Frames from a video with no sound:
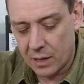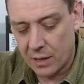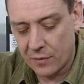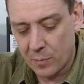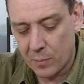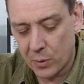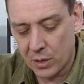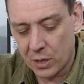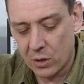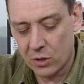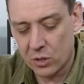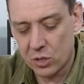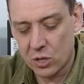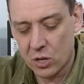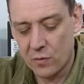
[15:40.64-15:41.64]
if you're putting it on
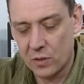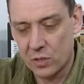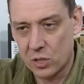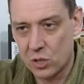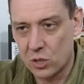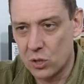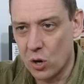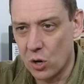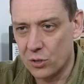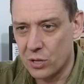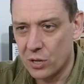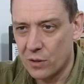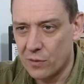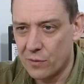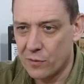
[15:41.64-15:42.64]
a surface that's not
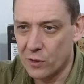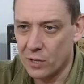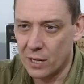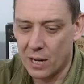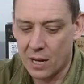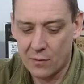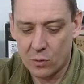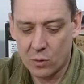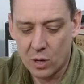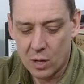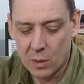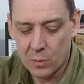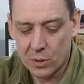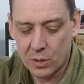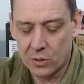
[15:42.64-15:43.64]
fully level,
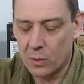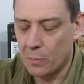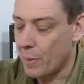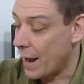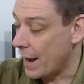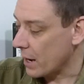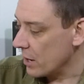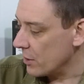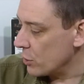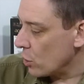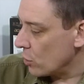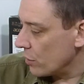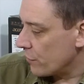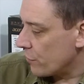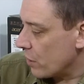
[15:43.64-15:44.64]
put it on the back and
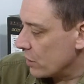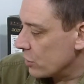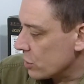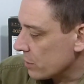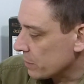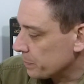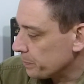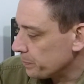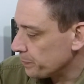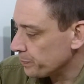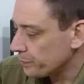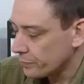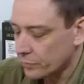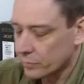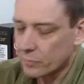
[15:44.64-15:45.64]
not the front.
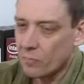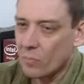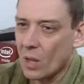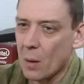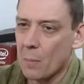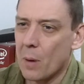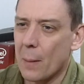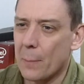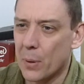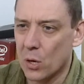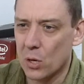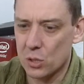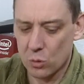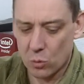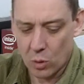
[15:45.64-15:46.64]
My
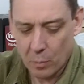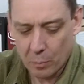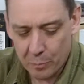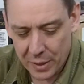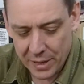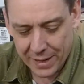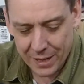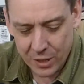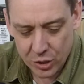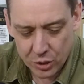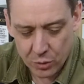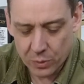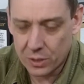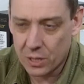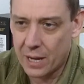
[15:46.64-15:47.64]
personal big
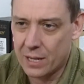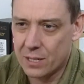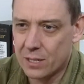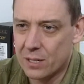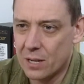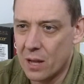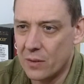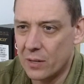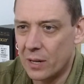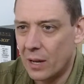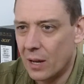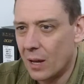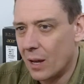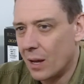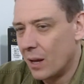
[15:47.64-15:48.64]
issue with the S7,
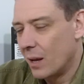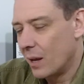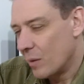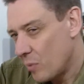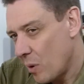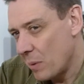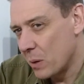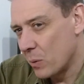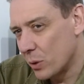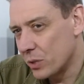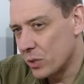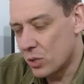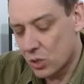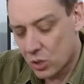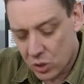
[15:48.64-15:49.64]
probably
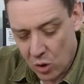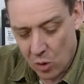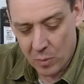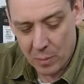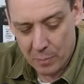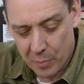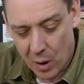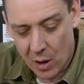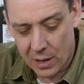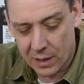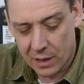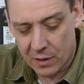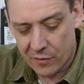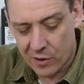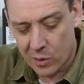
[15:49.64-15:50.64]
wouldn't stop me buying
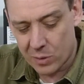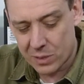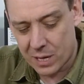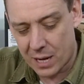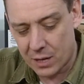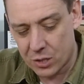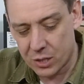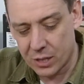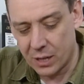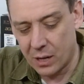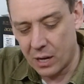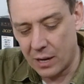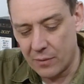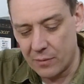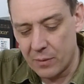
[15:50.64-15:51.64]
it if I was actually
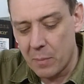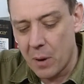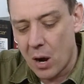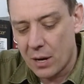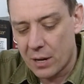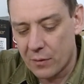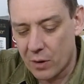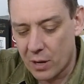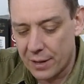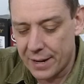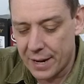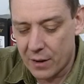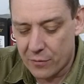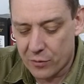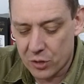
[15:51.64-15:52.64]
in the market right
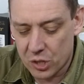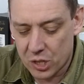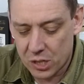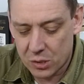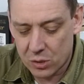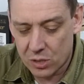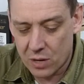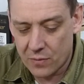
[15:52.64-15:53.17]
now for a $600 or